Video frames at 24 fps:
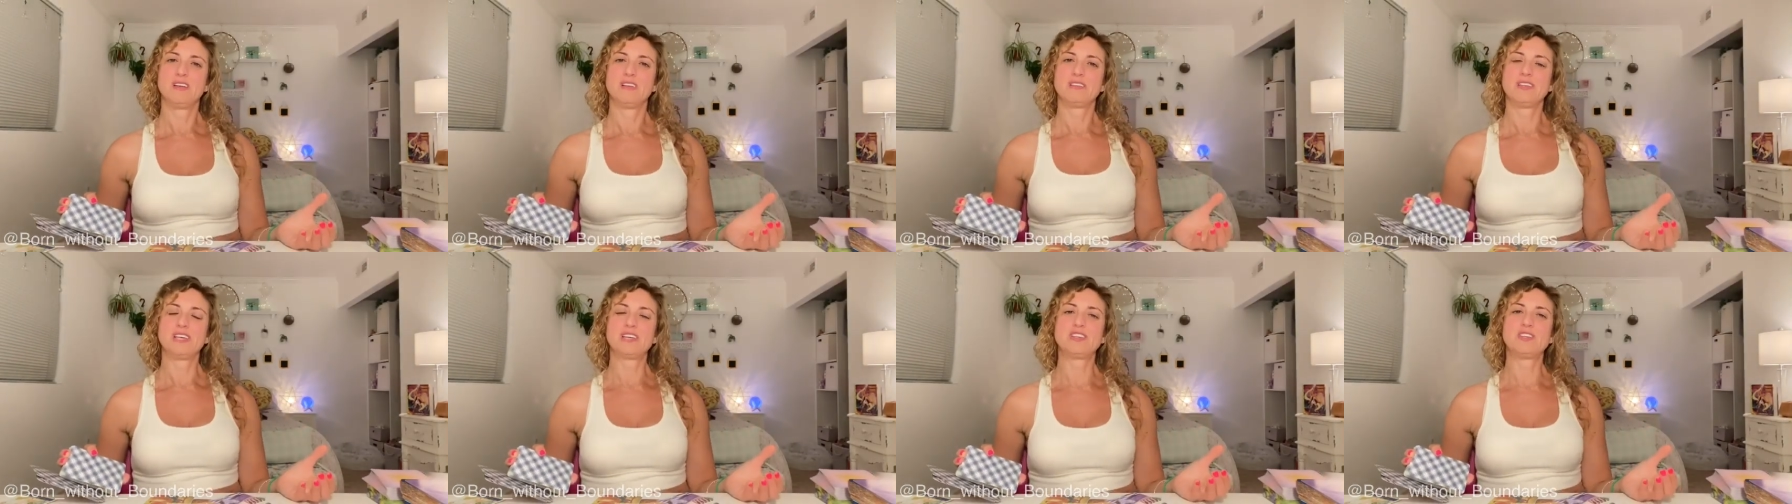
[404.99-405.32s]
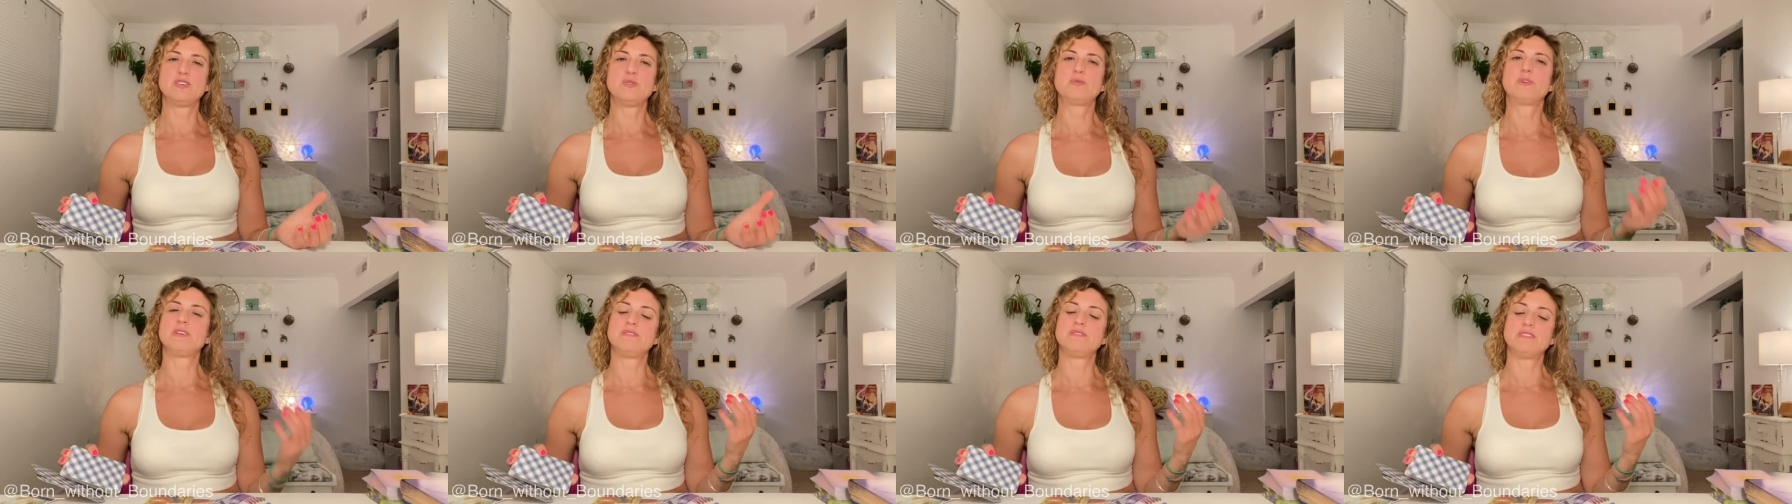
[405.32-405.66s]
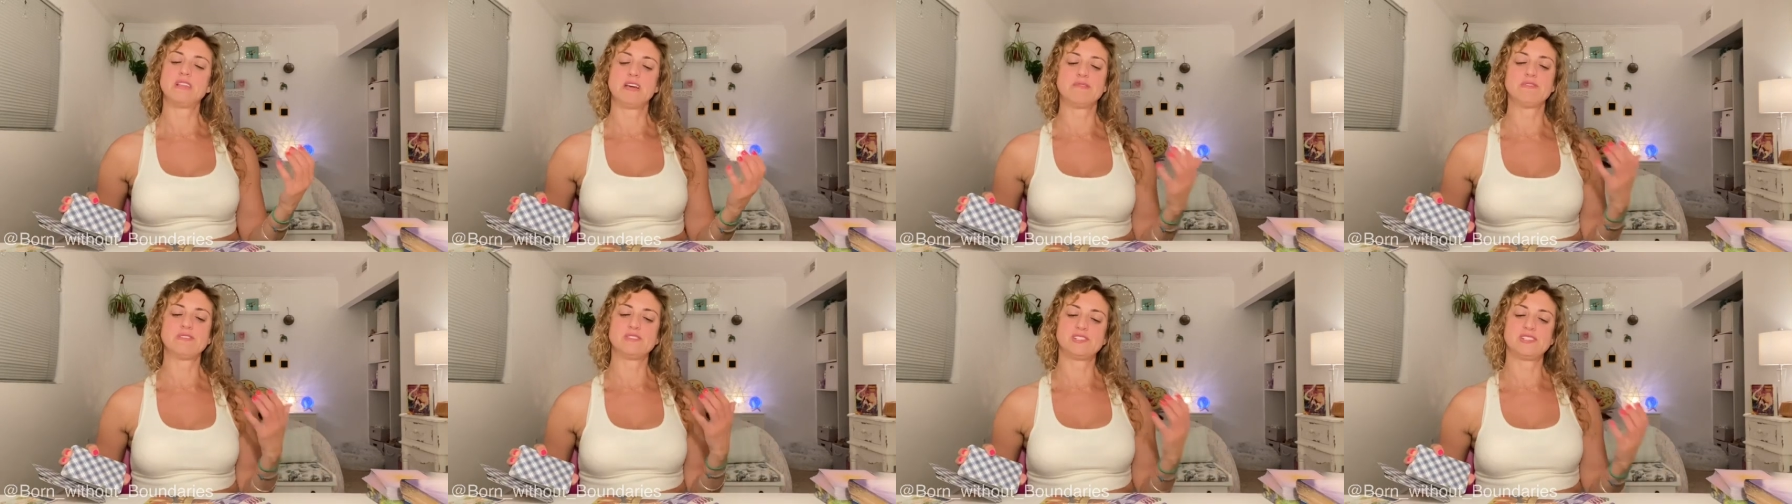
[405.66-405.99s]
Like you could
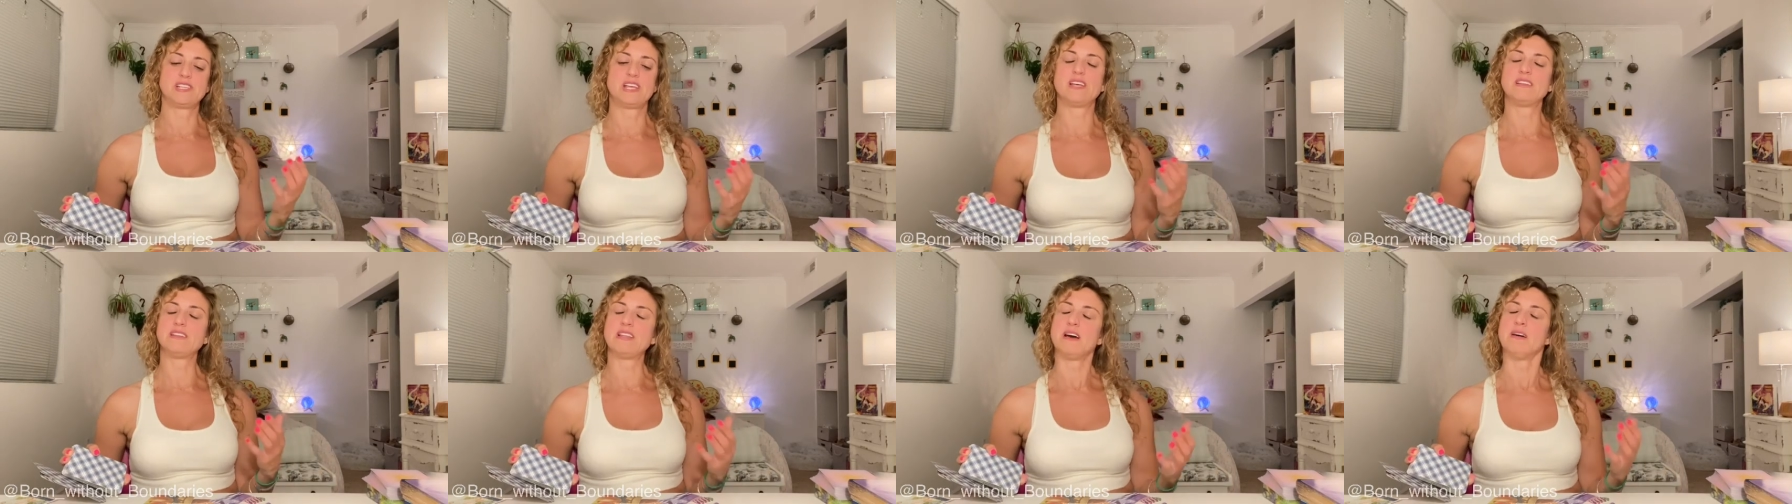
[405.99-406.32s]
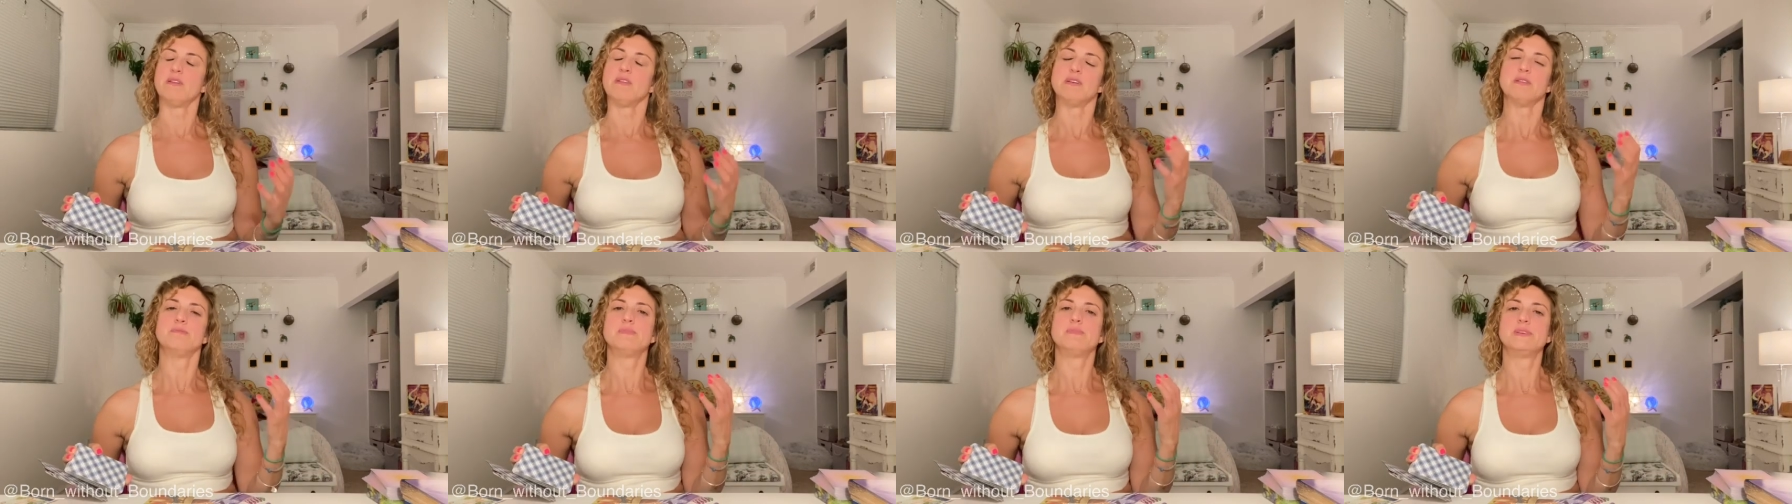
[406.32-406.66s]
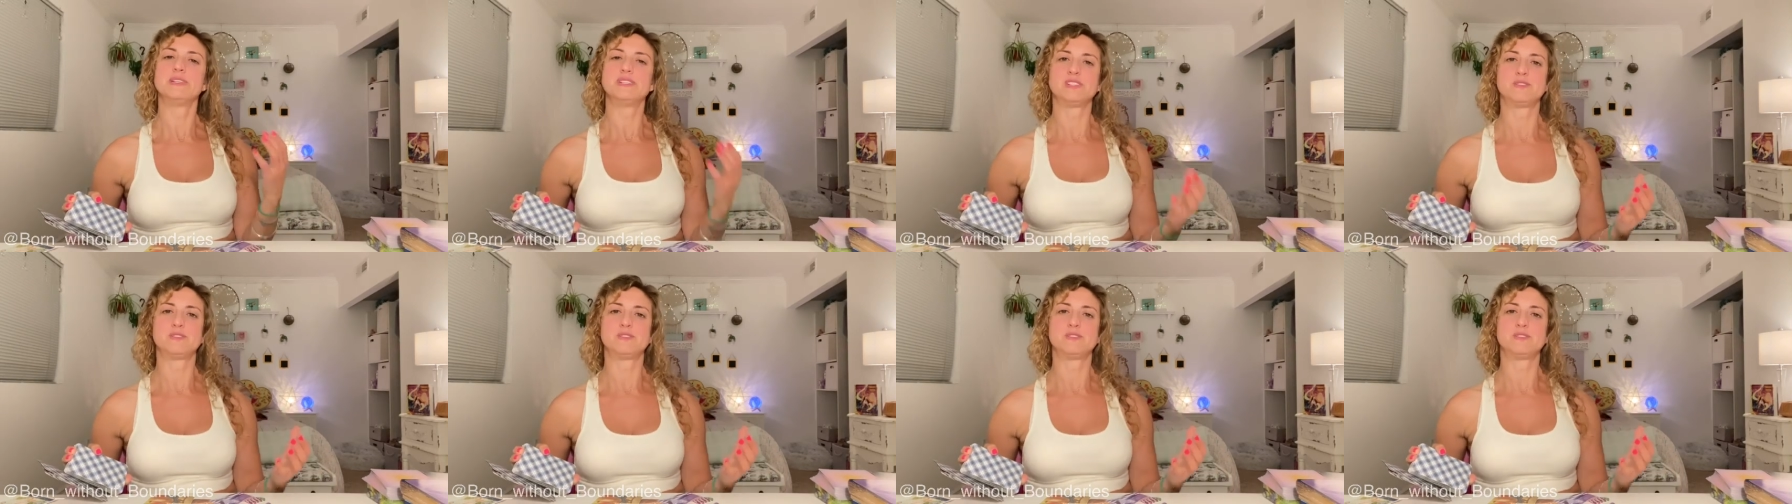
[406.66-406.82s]
never stand out and be